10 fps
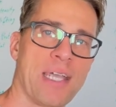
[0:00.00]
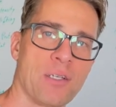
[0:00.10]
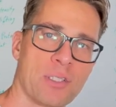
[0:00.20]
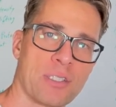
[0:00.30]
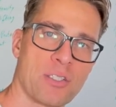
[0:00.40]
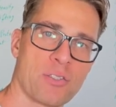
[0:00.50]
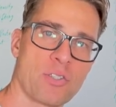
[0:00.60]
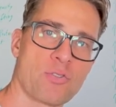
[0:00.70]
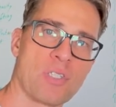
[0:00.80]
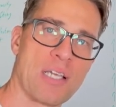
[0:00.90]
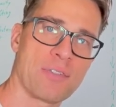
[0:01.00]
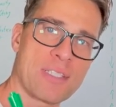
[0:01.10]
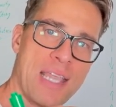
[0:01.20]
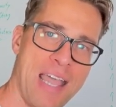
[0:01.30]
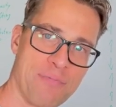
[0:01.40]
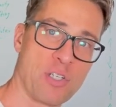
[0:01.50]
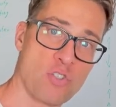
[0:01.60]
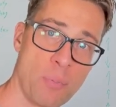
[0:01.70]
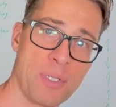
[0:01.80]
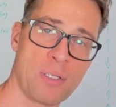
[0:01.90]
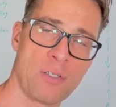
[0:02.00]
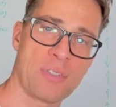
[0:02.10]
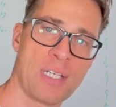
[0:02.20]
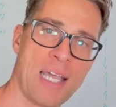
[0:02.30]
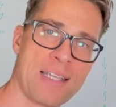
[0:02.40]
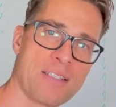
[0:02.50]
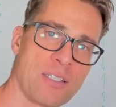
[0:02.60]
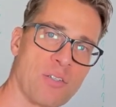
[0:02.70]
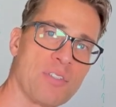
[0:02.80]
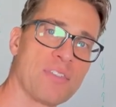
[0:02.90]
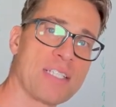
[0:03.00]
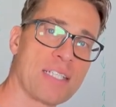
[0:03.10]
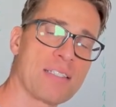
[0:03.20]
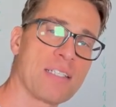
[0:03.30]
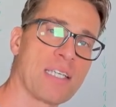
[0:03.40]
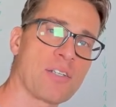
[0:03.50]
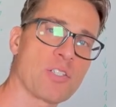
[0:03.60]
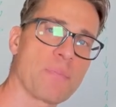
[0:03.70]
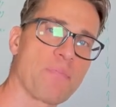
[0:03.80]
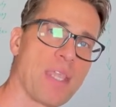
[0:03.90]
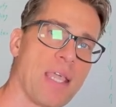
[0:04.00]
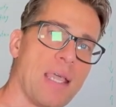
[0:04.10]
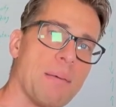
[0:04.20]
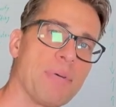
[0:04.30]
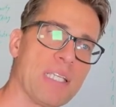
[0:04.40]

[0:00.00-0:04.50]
I know that testosterone levels have been dropping over the last you know 50, 60 years. But